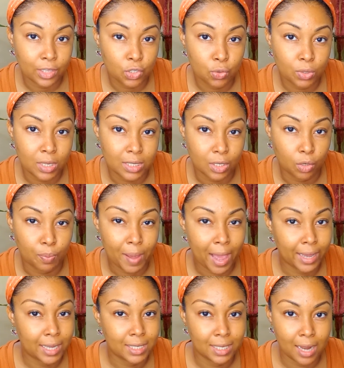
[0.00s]
had 2 of these little
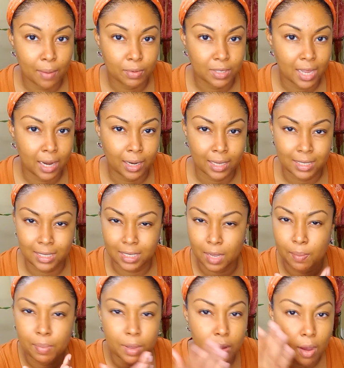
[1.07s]
packets and I was kind of like
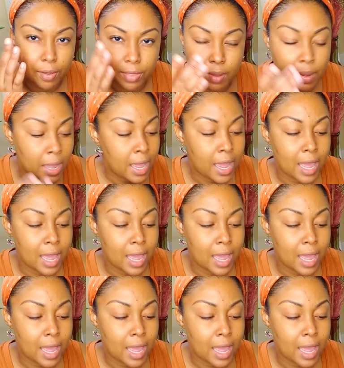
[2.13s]
skimping on them.